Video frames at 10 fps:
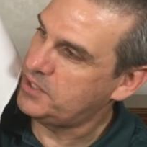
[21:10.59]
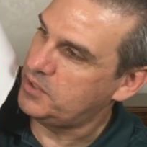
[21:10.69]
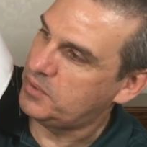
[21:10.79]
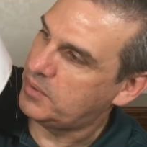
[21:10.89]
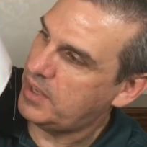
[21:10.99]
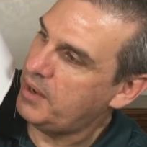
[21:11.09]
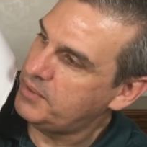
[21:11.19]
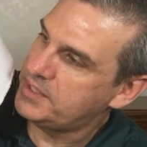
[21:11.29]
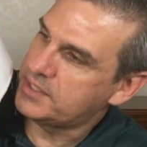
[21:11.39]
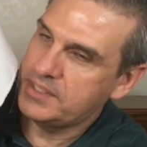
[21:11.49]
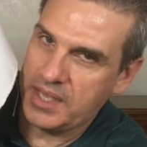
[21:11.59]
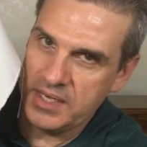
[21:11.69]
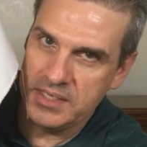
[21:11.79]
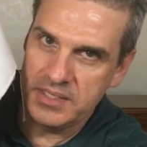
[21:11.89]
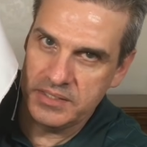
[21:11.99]
too. I was
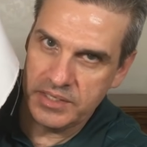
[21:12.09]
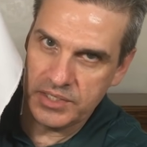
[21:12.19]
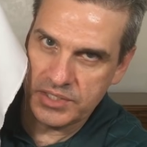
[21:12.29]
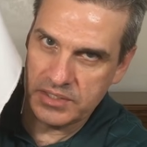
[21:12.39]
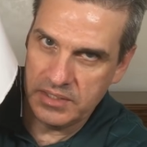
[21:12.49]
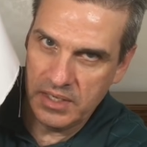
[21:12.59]
excited to stitch